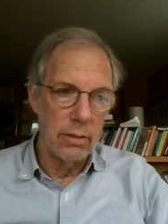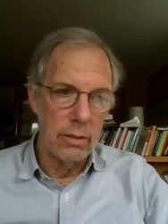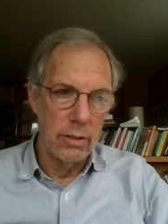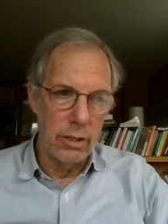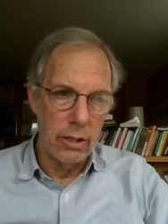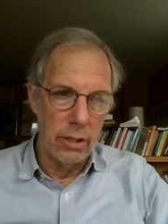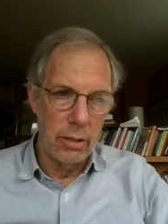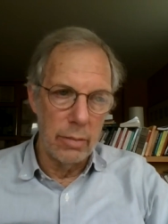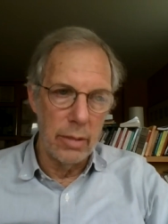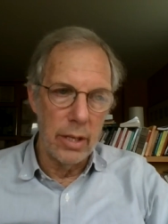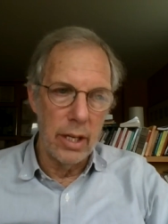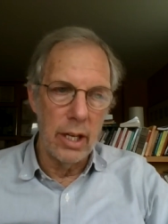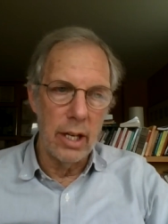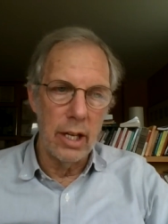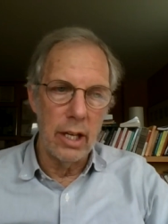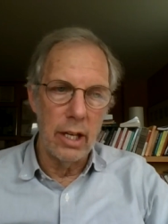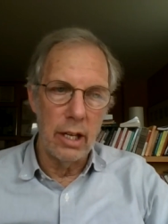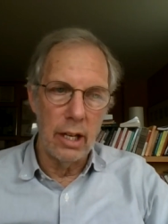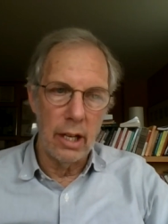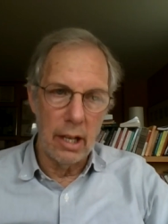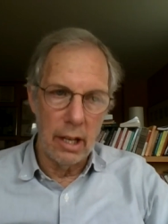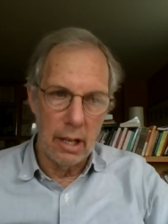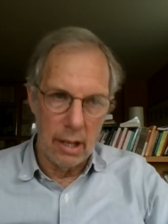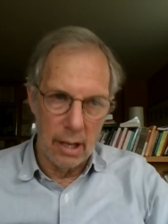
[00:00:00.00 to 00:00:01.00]
Germany
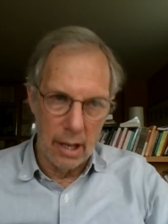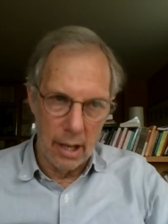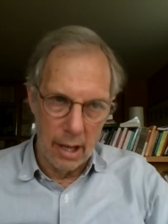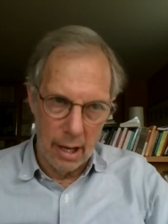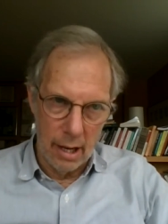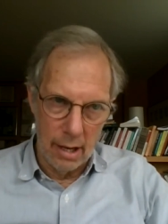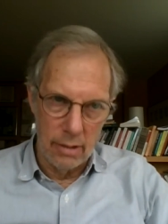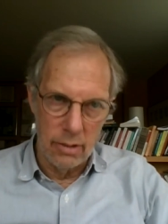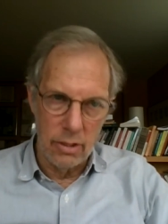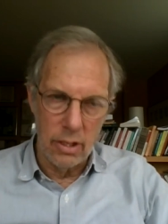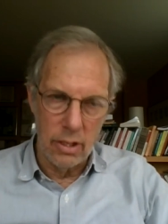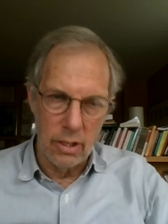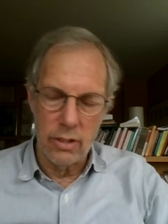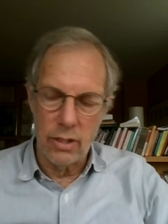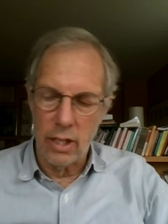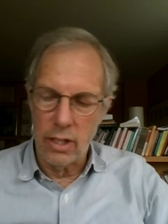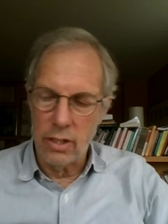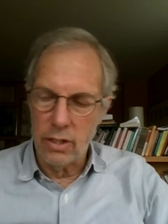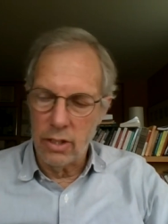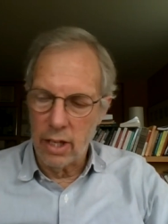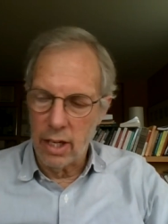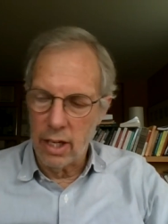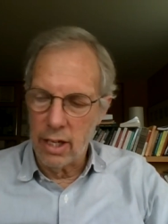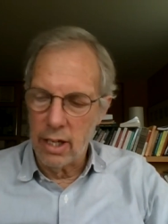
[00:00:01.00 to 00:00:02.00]
has, as I
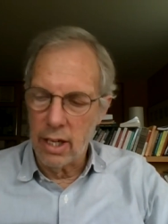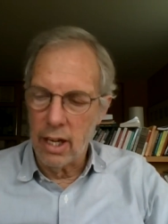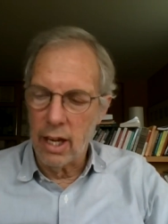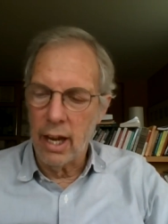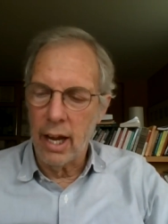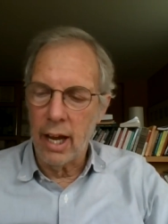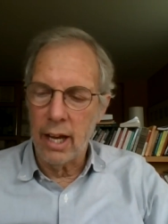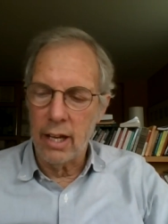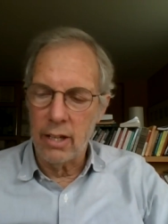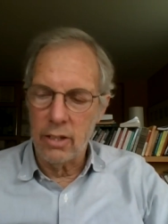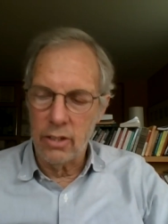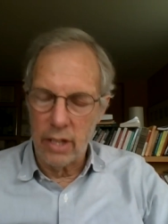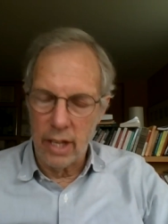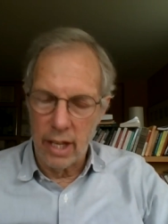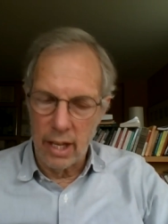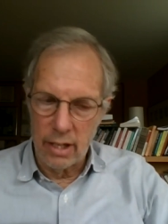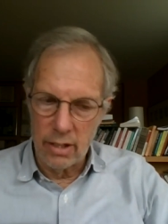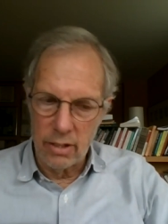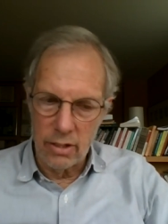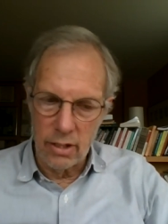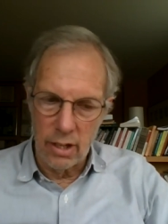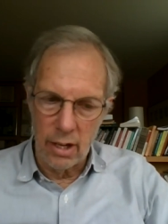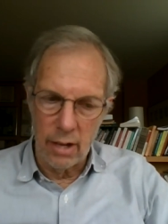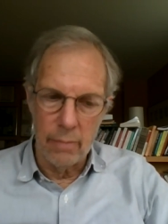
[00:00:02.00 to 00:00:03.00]
said, has
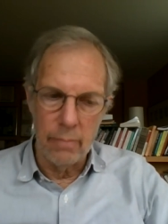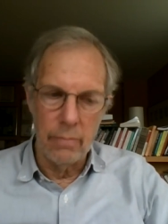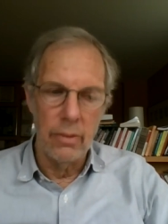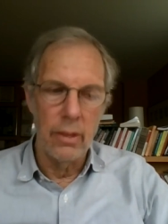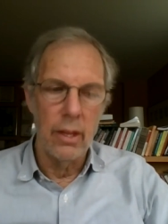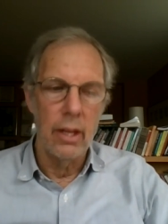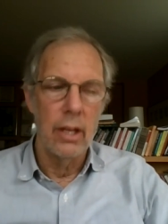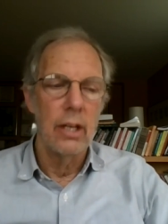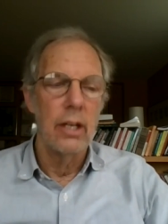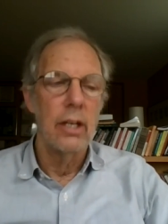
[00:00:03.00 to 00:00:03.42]
had some